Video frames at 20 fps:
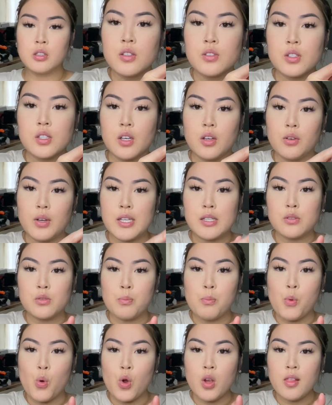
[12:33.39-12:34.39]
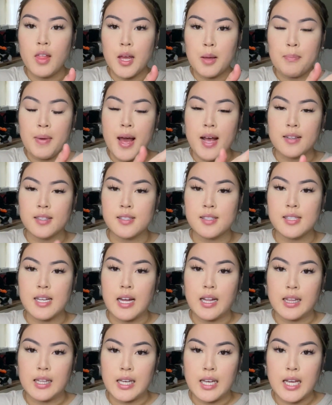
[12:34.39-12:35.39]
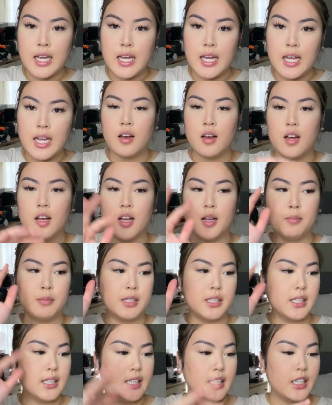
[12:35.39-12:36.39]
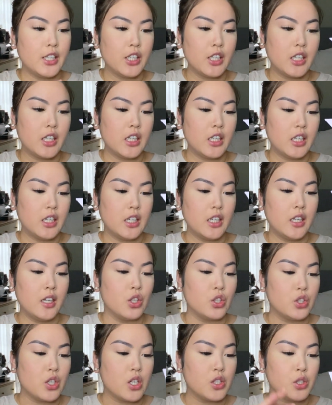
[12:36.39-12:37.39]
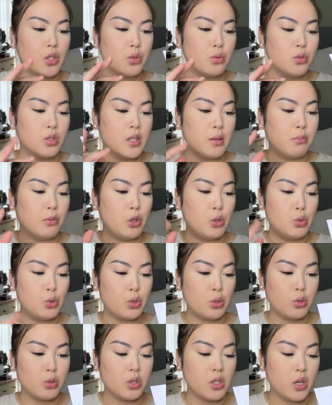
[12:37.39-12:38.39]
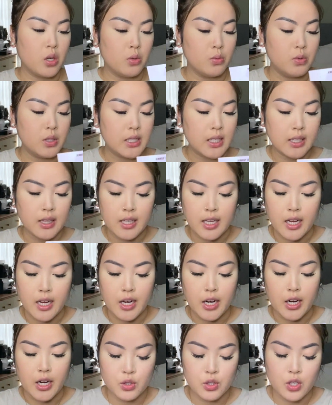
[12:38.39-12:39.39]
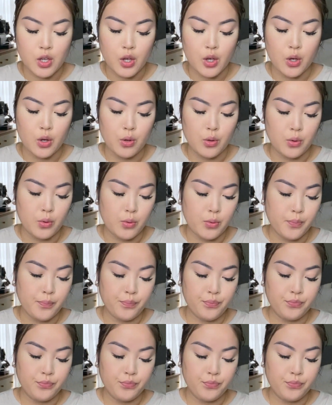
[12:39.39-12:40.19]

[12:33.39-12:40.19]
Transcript: So it's more like pastel-y, glitter. There's also some neutral tones in there. So